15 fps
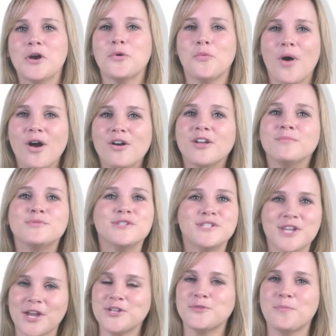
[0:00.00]
Welcome to
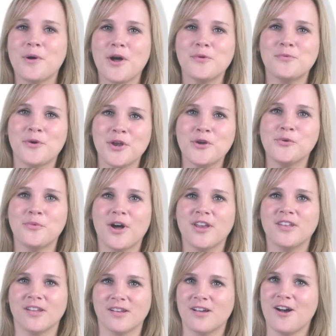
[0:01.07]

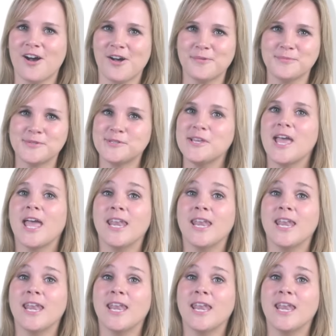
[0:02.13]
DutchPod101.com's